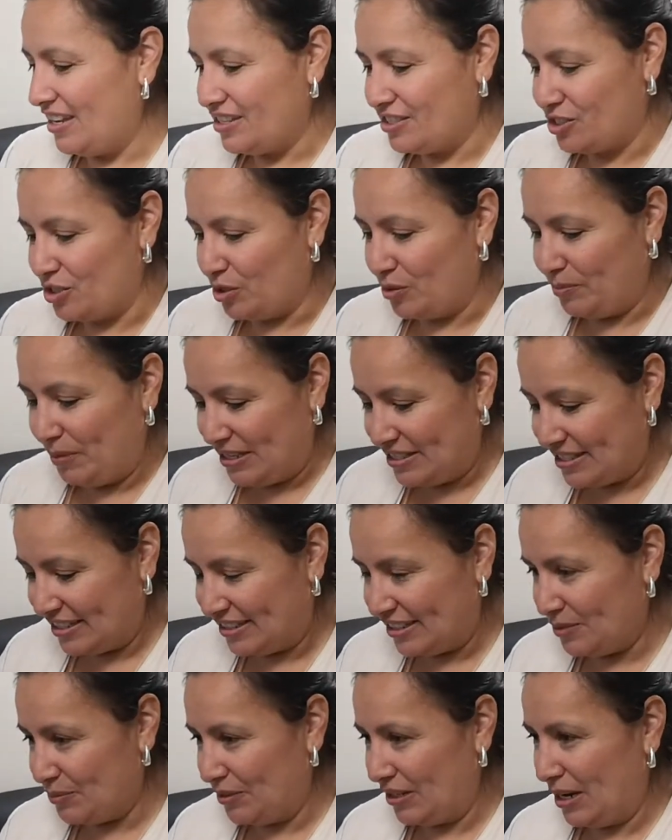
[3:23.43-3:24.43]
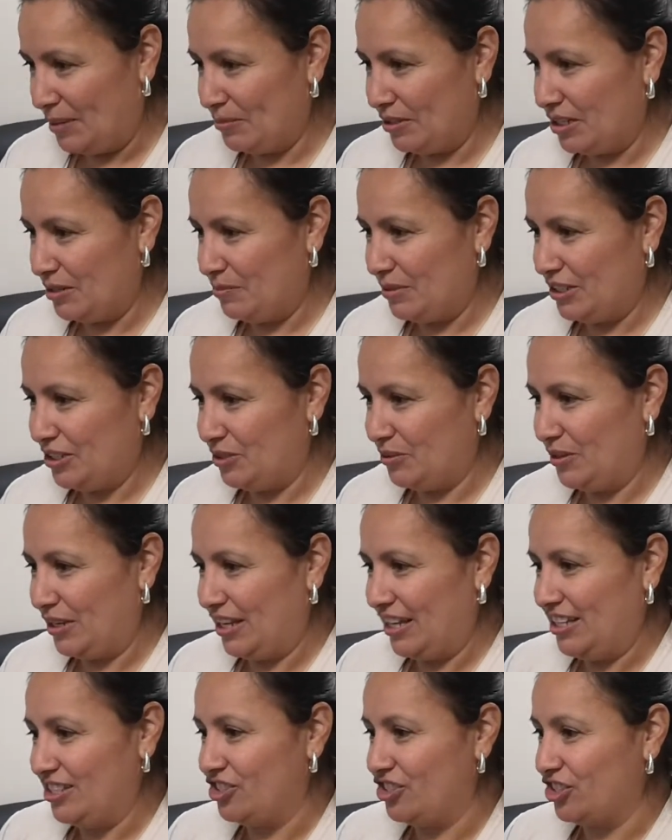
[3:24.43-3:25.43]
So basically what I'm going to be
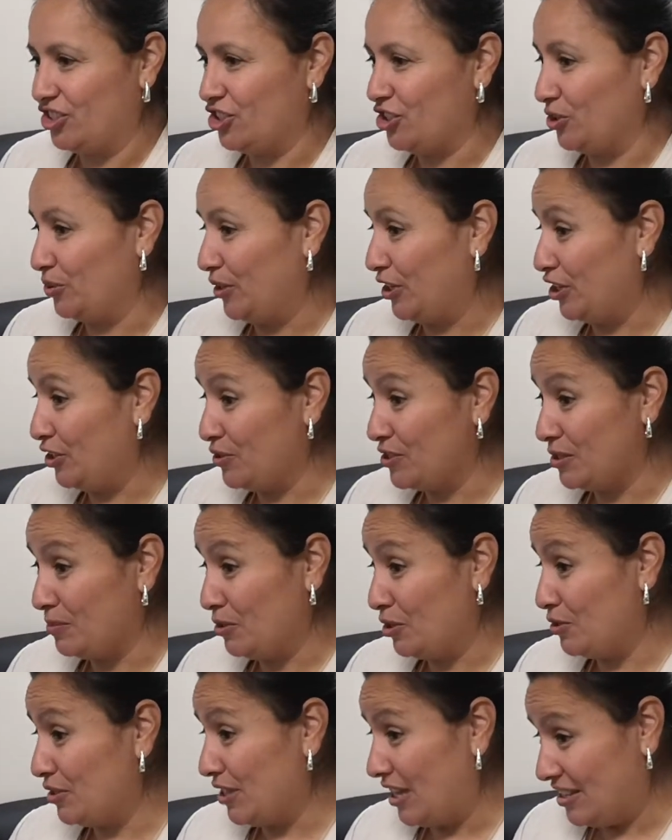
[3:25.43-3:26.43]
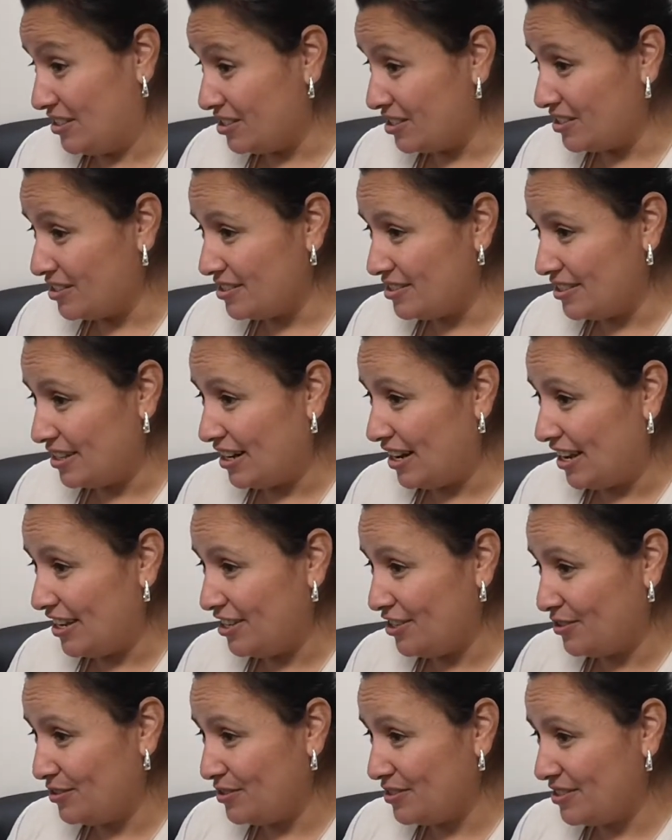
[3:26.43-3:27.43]
doing is just showing you some utensils that I
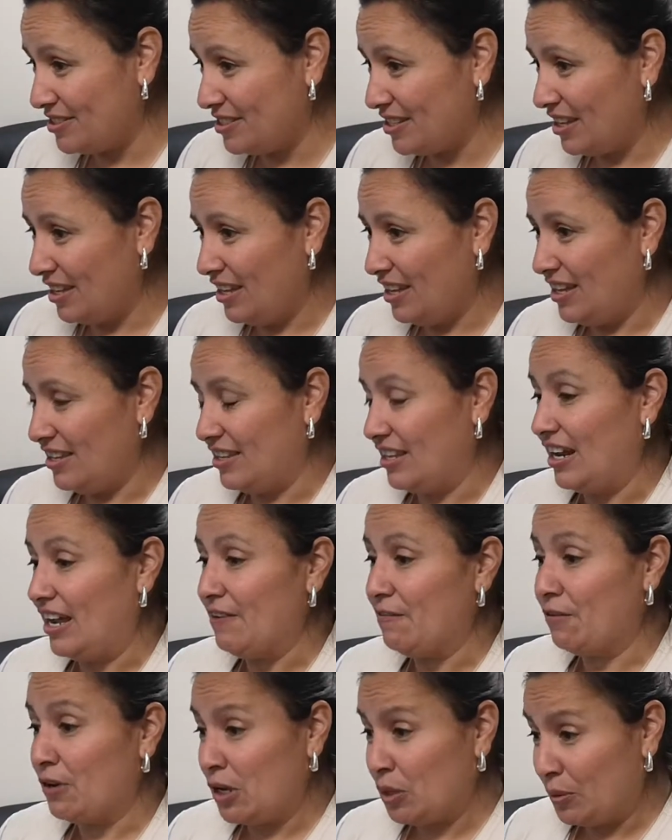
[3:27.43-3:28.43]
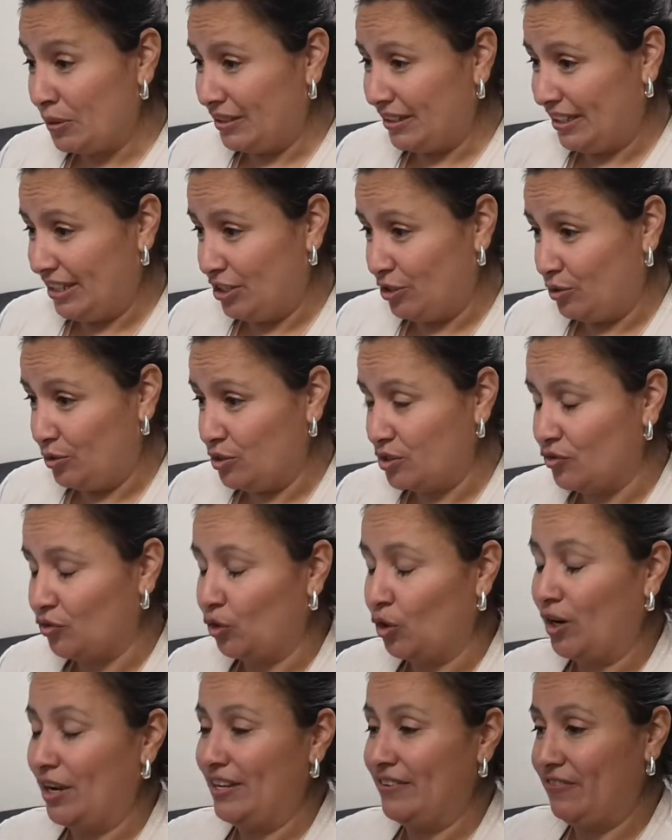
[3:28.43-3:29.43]
use, that I frequently use
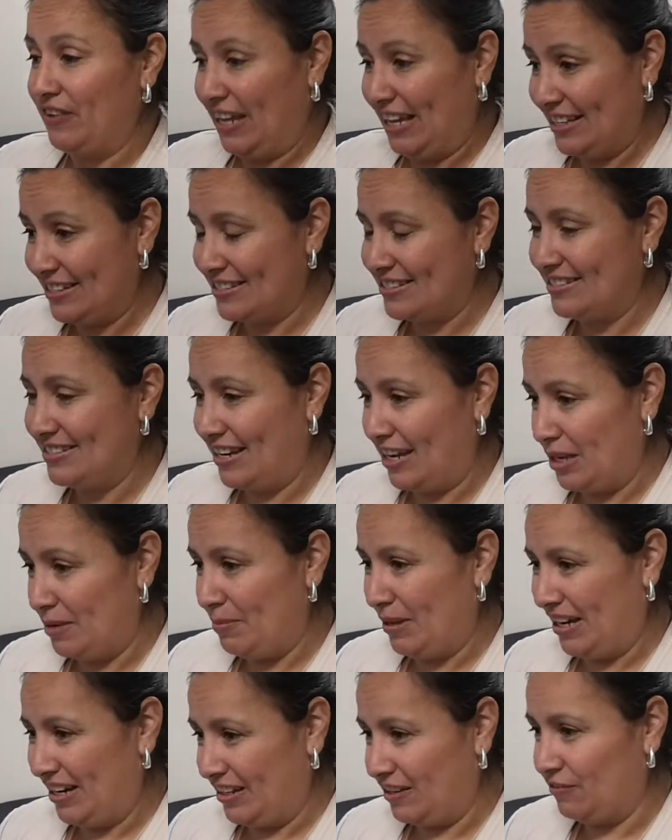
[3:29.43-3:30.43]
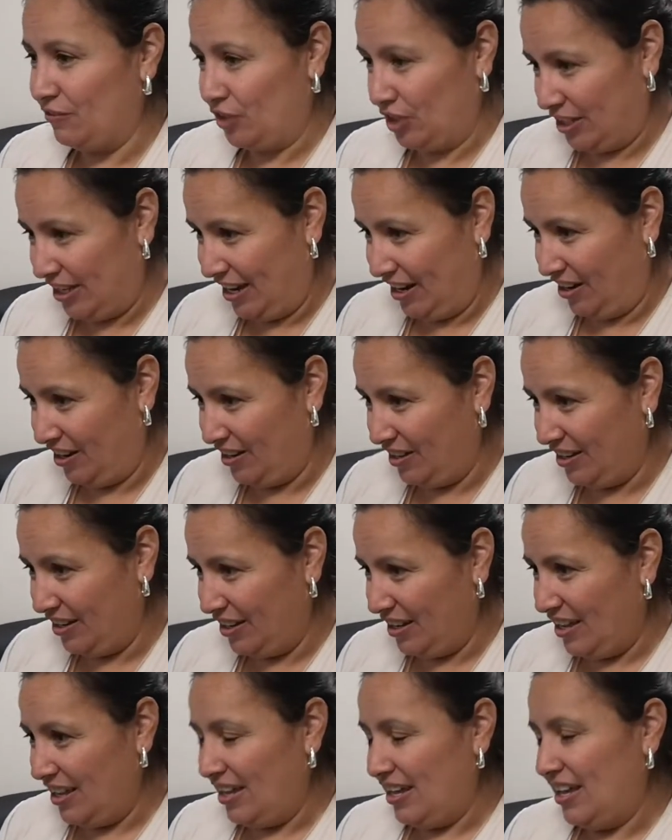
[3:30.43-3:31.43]
for advanced diabetic foot care.
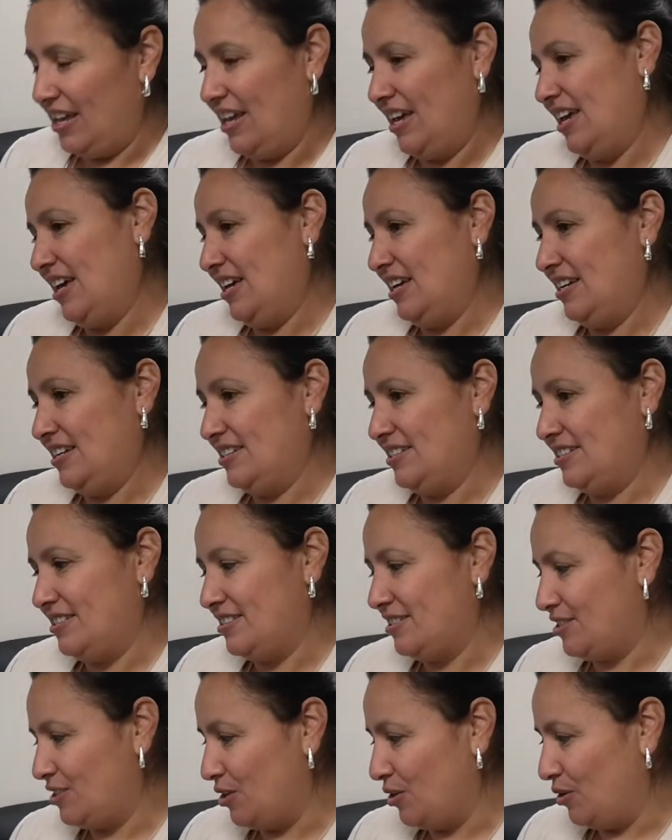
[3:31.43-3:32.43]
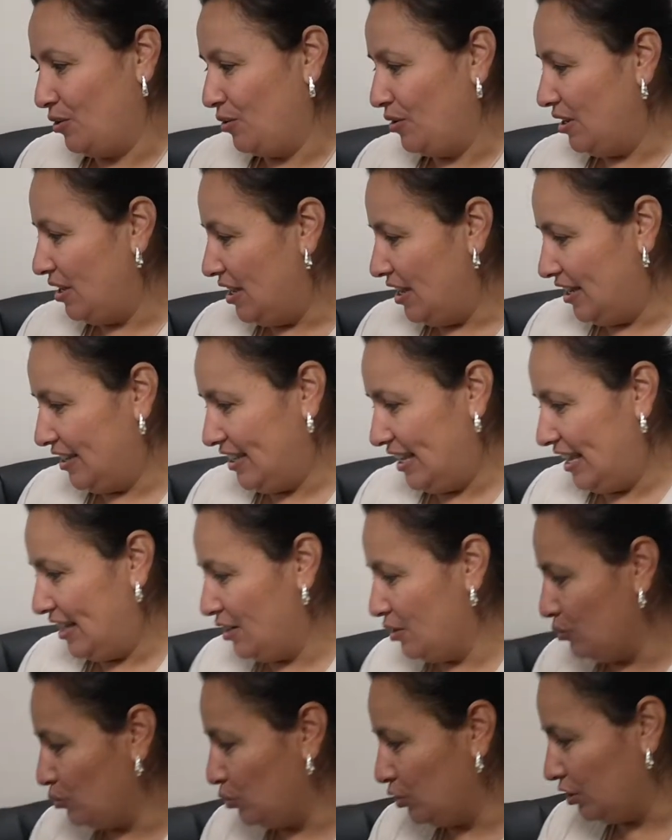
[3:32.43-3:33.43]
And so,
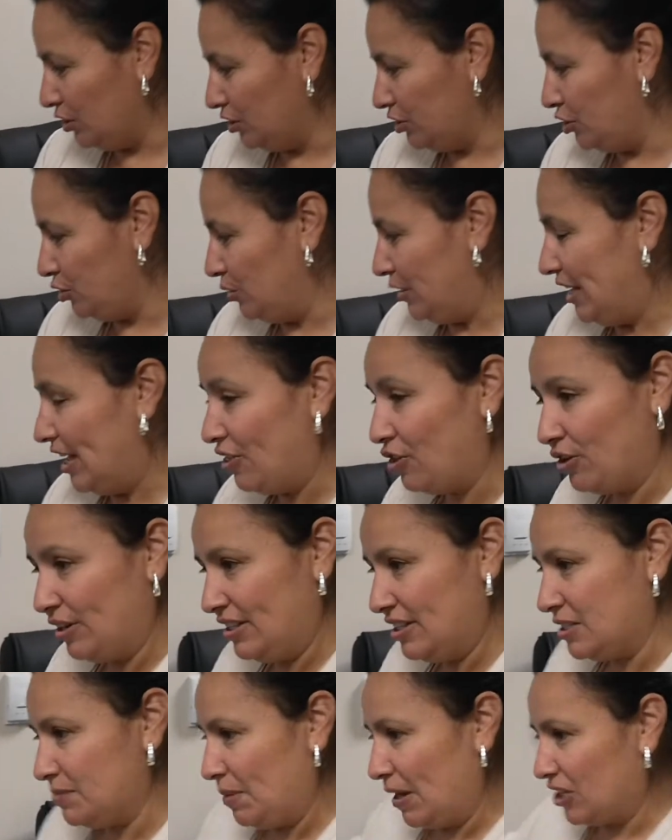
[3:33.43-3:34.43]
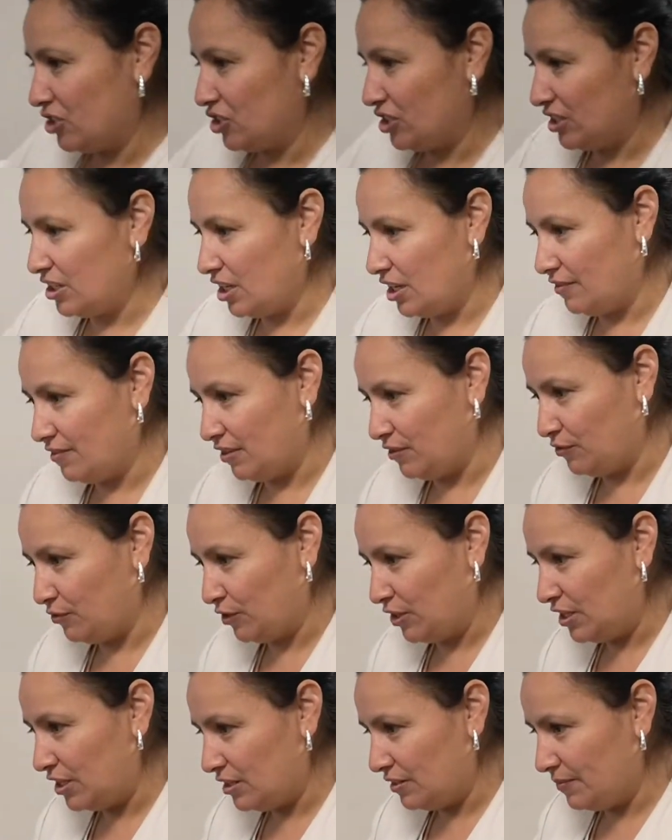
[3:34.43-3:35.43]
again, we'll do another inspection of
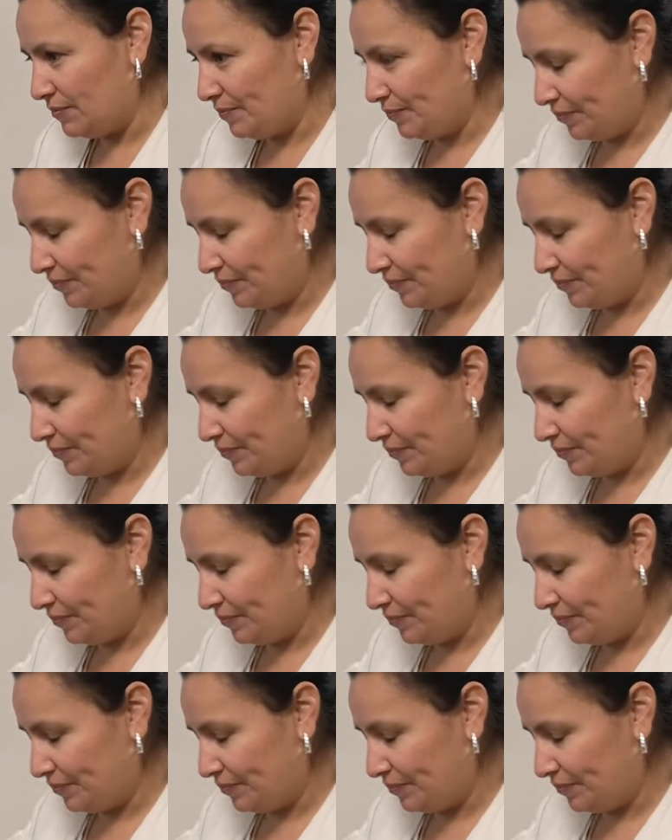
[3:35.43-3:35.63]
the foot.